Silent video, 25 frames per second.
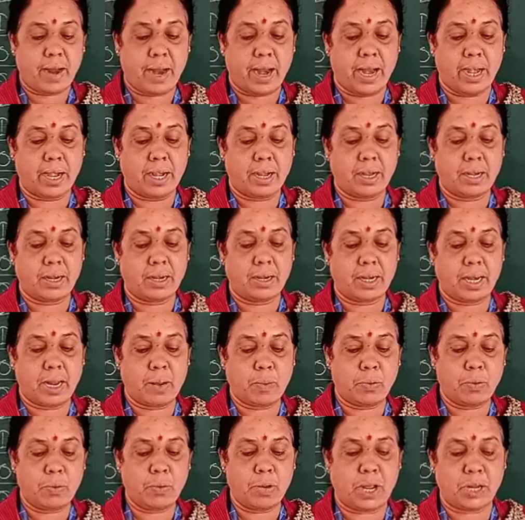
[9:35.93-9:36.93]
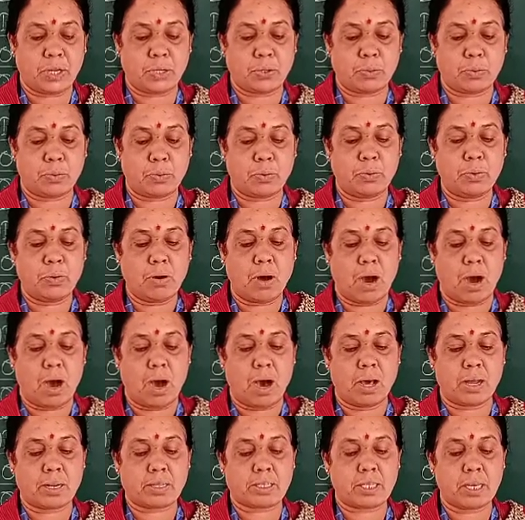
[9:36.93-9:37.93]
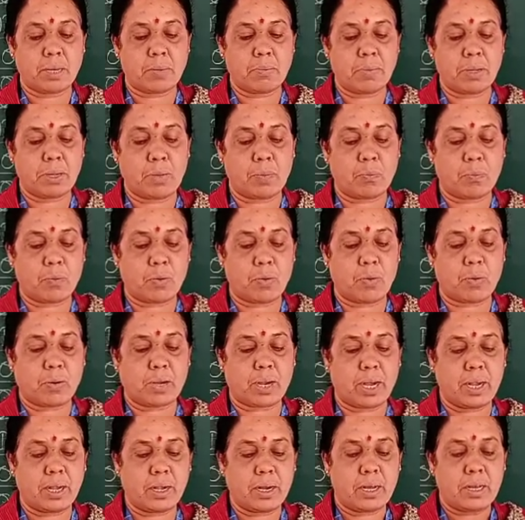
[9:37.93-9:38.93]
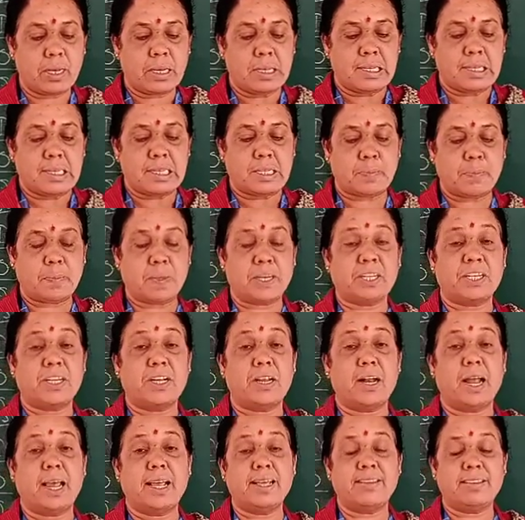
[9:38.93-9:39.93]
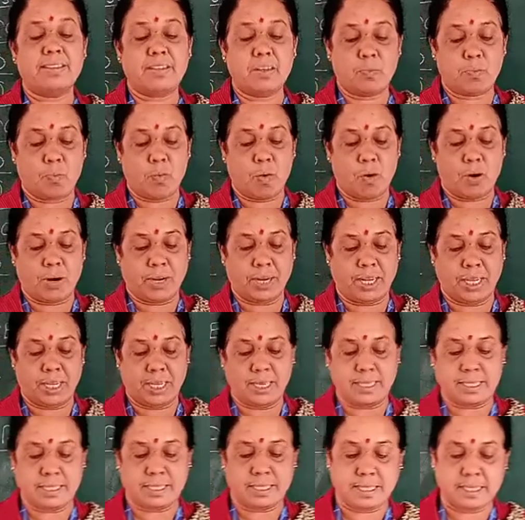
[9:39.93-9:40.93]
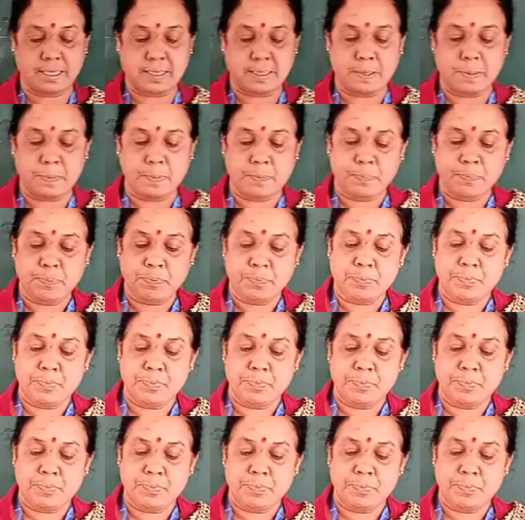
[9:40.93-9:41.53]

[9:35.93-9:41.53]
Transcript: and WHO are some important specialized bodies.